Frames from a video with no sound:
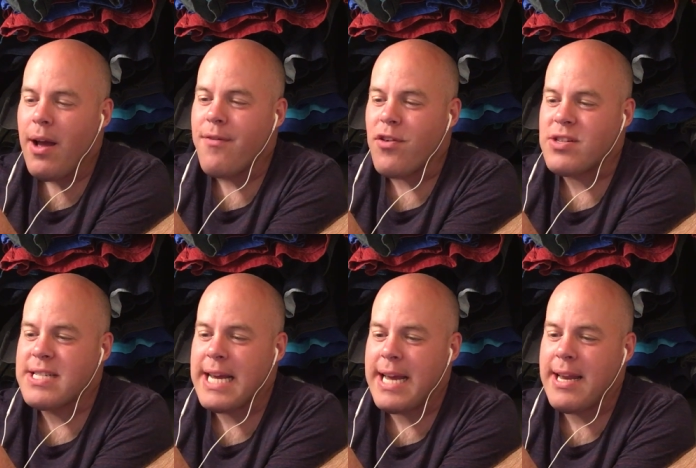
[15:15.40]
Verse
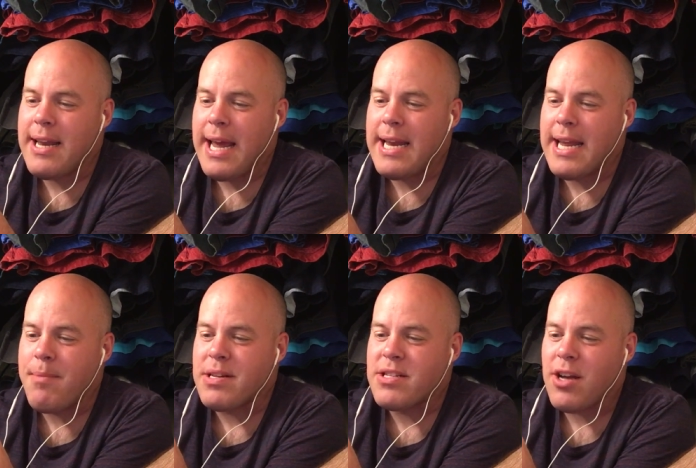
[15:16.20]
10 And he
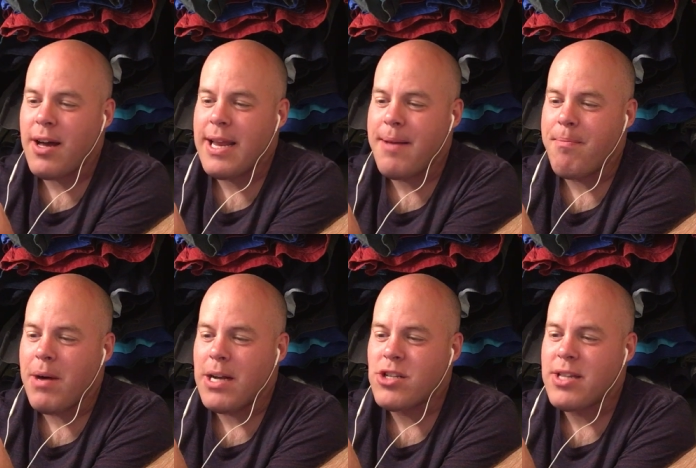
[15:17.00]
besought him
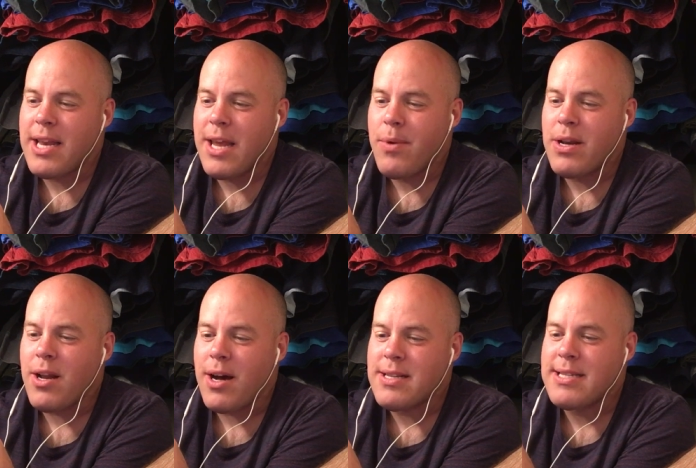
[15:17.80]
much that he would
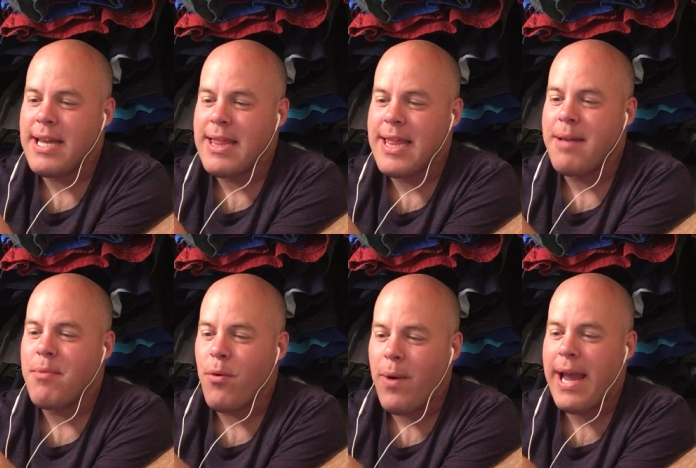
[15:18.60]
not send them
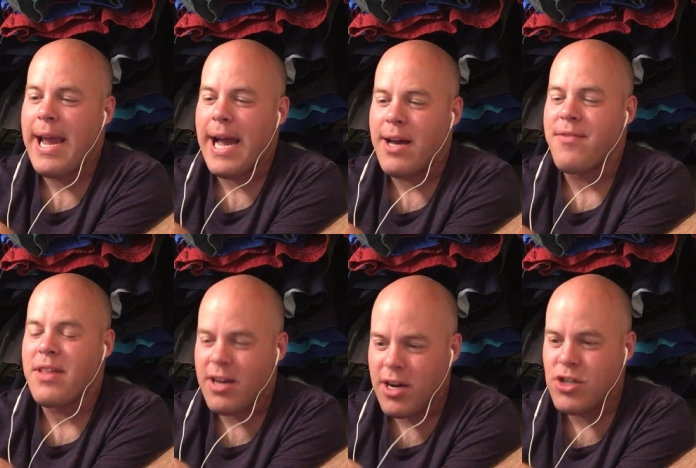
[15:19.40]
away out of
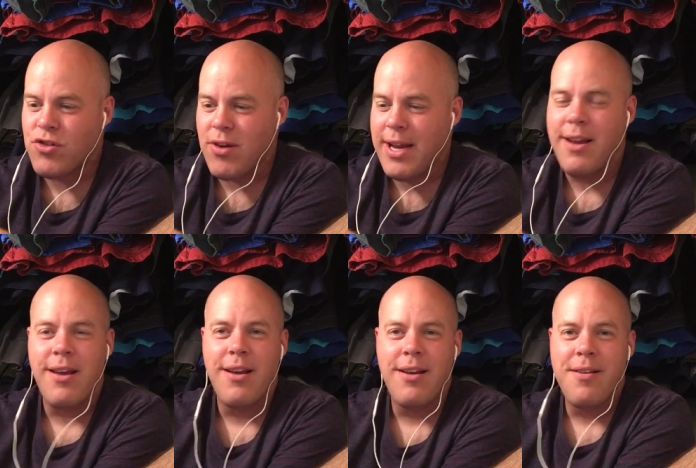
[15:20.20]
the country,
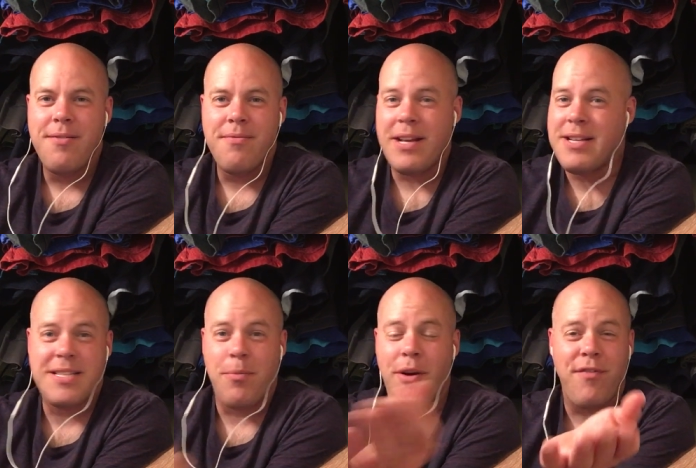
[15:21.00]
like
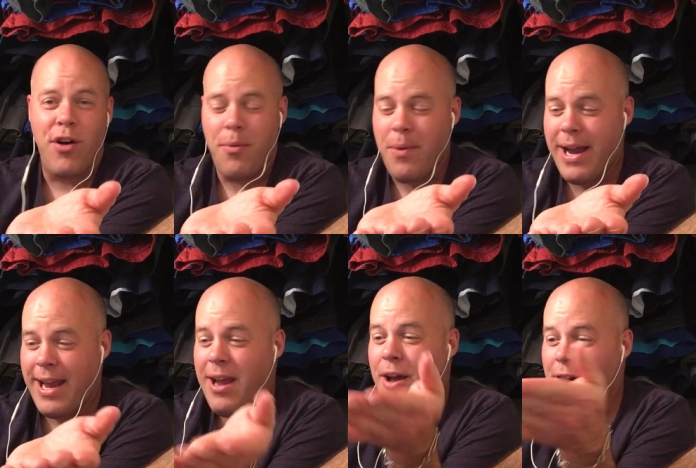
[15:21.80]
somewhere far
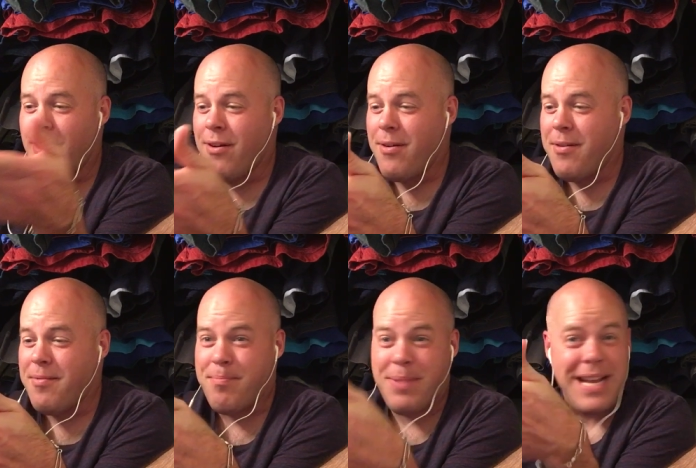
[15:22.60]
away,
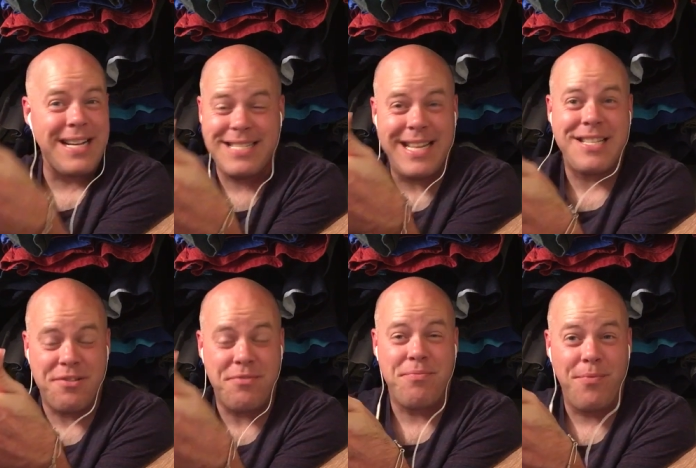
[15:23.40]
because
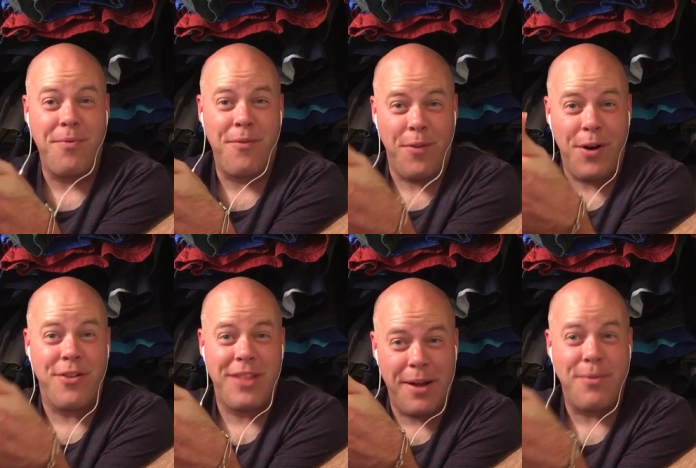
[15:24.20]
that's where
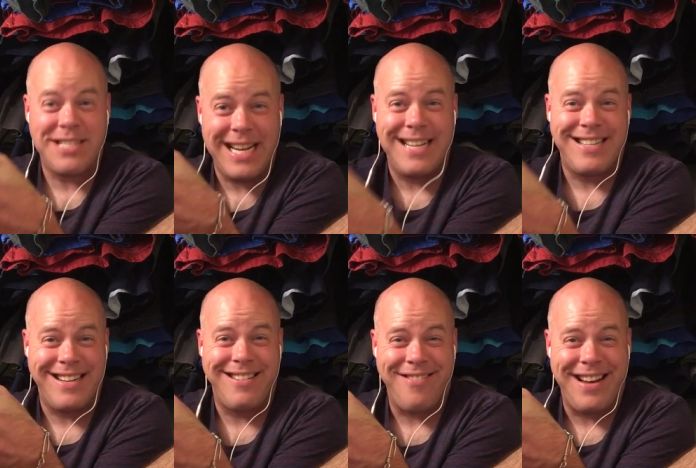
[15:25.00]
they were
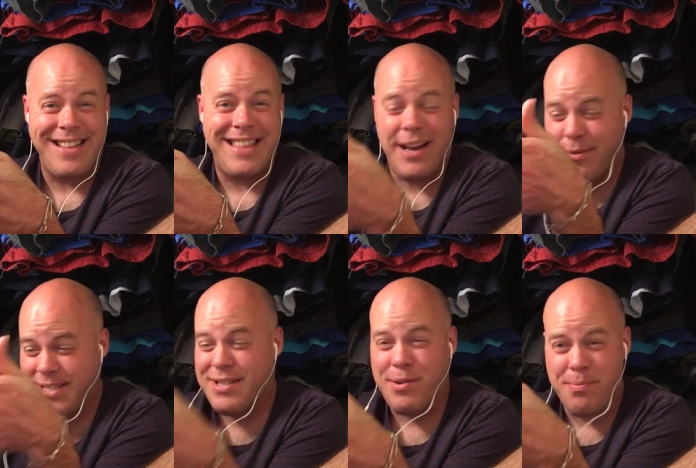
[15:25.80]
stationed, right? That
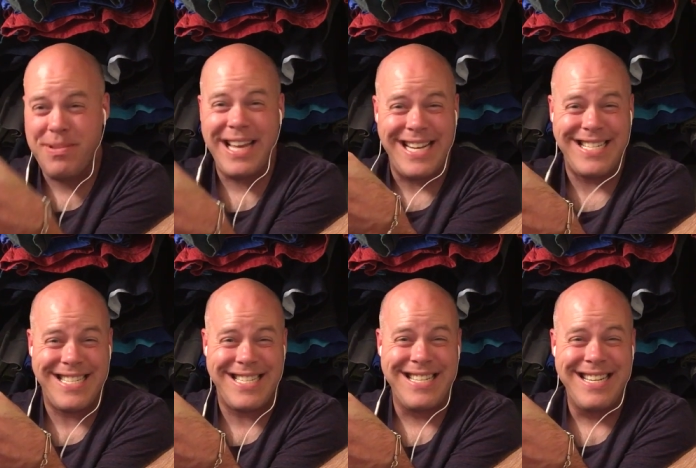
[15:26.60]
was their
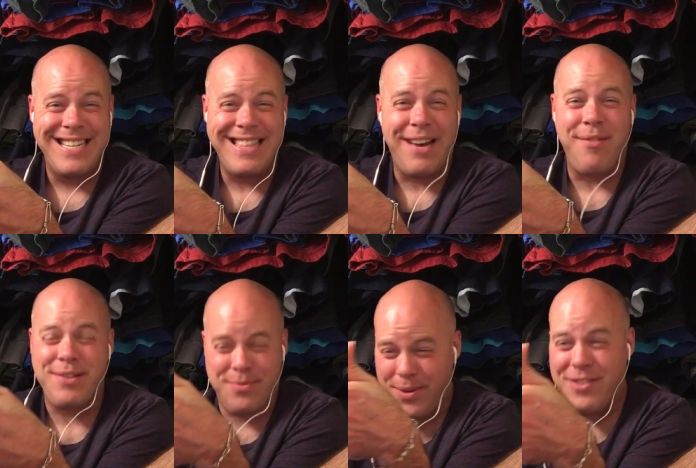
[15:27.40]
place. That
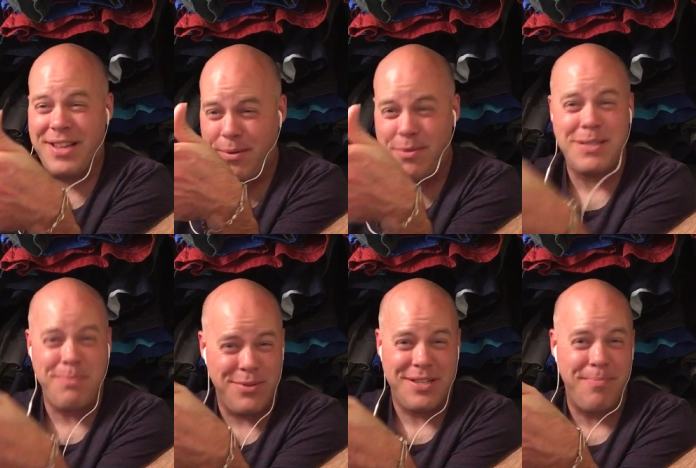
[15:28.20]
was where they were
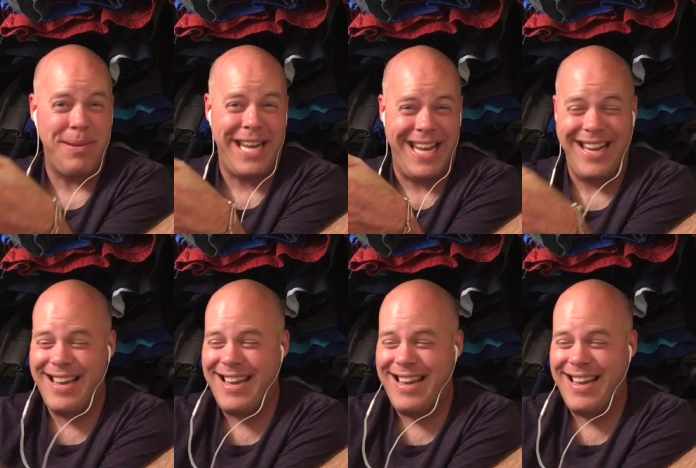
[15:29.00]
supposed to be.